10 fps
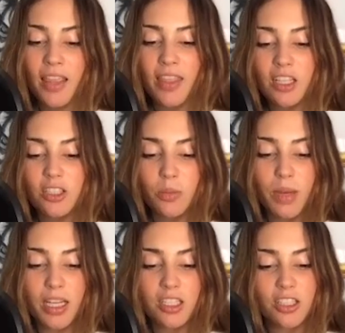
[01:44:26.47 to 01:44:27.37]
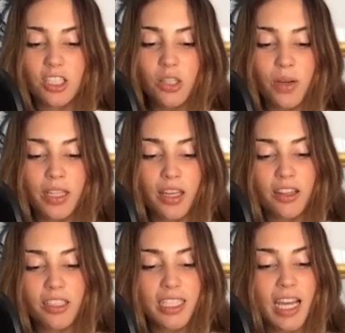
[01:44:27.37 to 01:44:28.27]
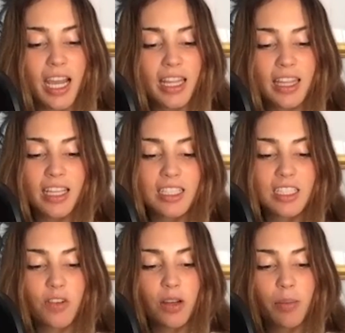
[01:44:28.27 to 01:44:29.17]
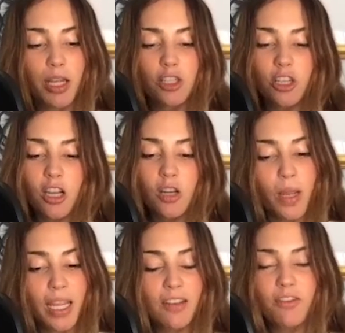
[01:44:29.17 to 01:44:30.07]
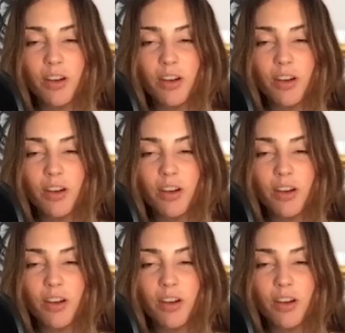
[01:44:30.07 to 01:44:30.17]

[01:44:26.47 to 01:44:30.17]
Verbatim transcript: Thanks so much. I'll see you on the other side. Thanks from John Wayne